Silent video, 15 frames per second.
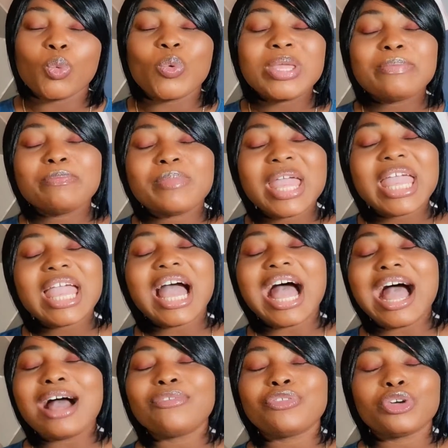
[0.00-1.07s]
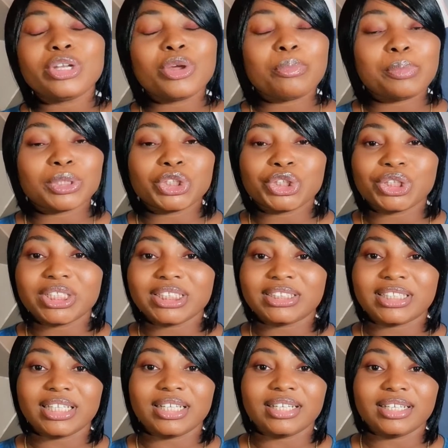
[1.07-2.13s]
we may have an
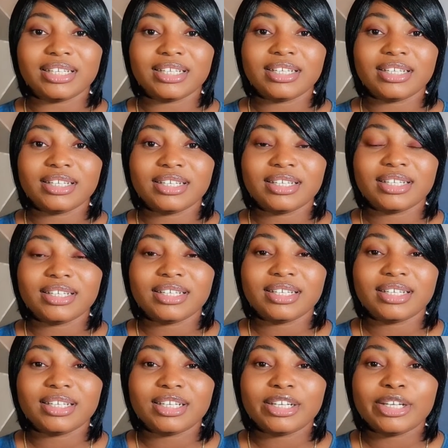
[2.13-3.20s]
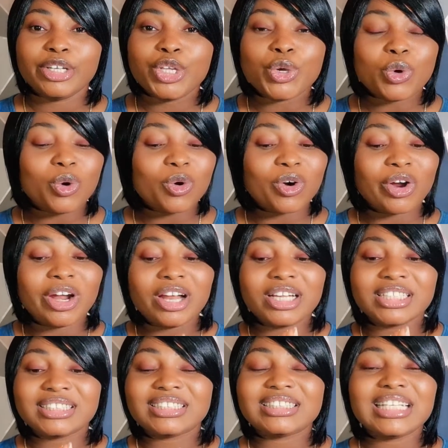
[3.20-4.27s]
opportunity. You're
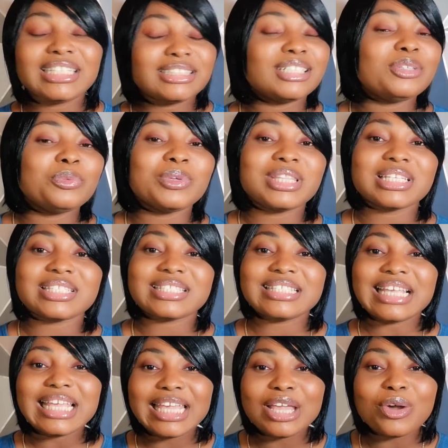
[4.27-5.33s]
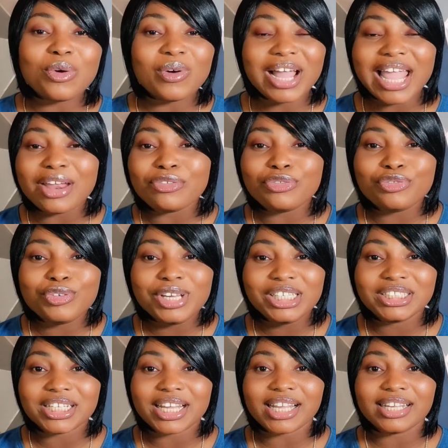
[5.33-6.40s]
sitting with the CEO every
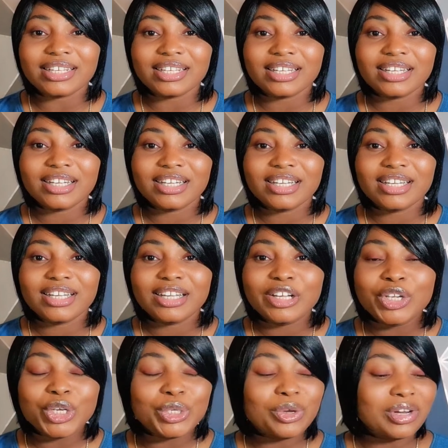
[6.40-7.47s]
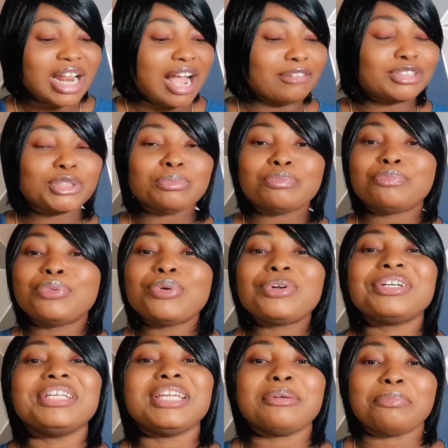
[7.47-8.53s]
day. You don't have to
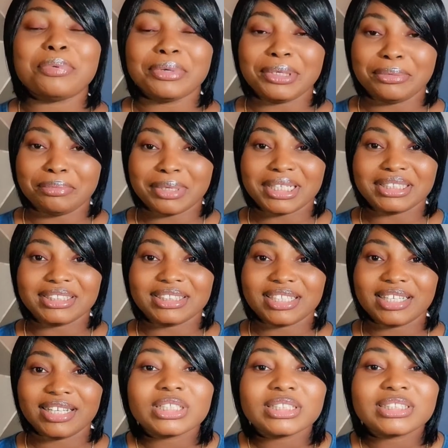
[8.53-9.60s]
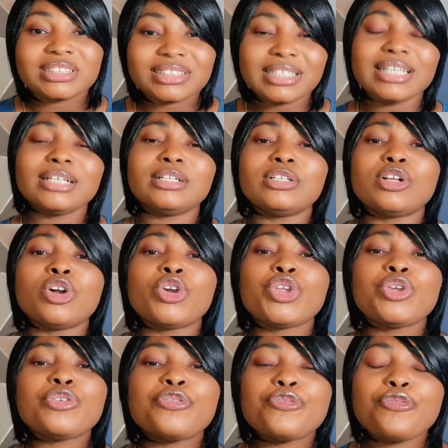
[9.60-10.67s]
book an appointment. Still,
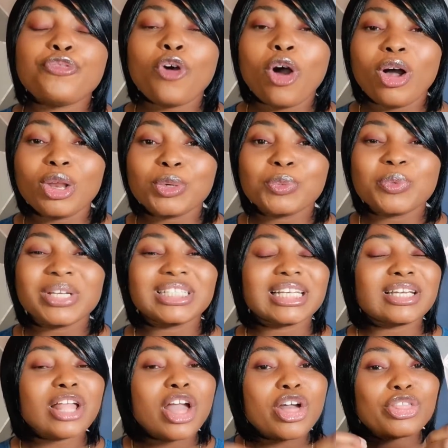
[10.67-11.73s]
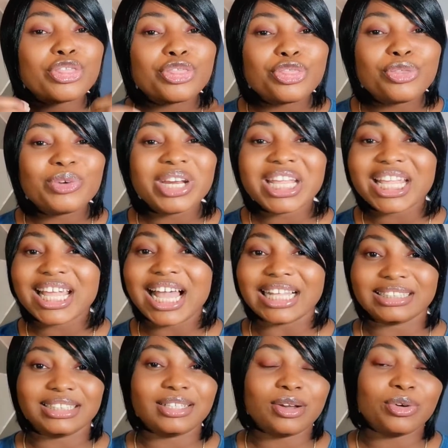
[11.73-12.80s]
you fall within 3
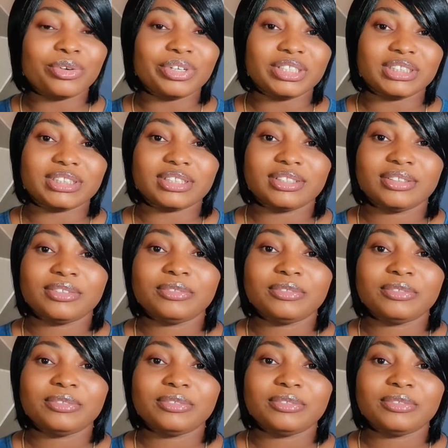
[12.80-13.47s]
categories: